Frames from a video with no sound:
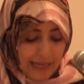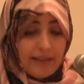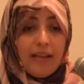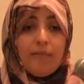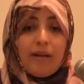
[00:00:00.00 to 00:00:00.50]

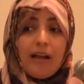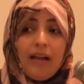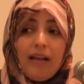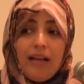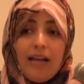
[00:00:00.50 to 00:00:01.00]
we have
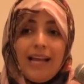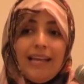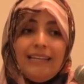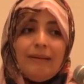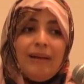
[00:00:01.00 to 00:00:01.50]
witnessed
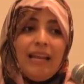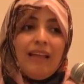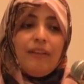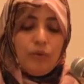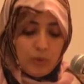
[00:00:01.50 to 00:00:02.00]

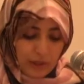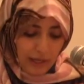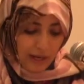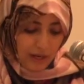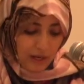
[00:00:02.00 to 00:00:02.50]
that women,
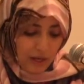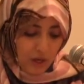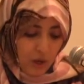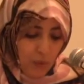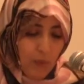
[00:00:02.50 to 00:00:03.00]

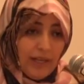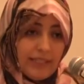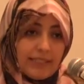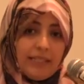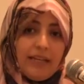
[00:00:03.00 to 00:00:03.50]
that
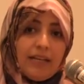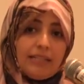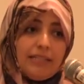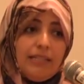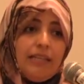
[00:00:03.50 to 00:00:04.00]

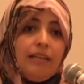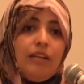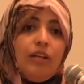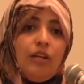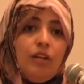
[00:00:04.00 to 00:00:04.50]
the
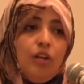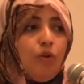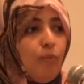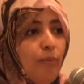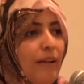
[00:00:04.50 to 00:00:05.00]
woman
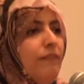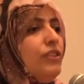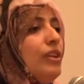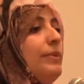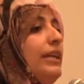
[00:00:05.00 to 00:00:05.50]
is
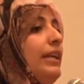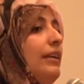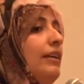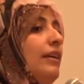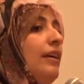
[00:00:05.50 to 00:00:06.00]
actually
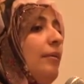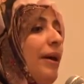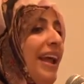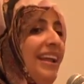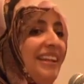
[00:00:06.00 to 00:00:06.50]
a
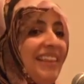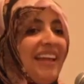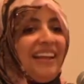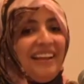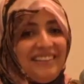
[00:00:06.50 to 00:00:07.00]
fortified
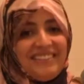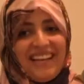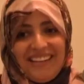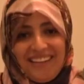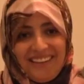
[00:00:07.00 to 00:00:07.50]
fort
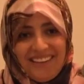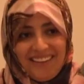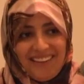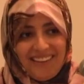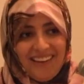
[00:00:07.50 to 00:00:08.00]
for the
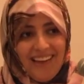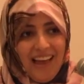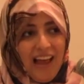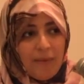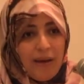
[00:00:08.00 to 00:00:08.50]
family
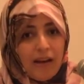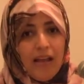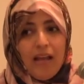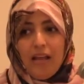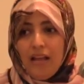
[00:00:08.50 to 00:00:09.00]

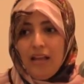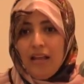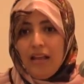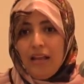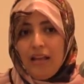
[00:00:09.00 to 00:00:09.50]
in
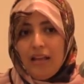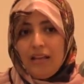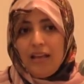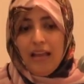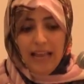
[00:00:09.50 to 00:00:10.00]
history
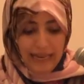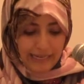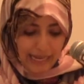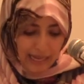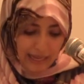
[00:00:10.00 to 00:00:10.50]
as well
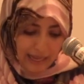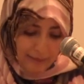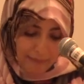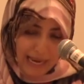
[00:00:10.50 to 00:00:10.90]
as now.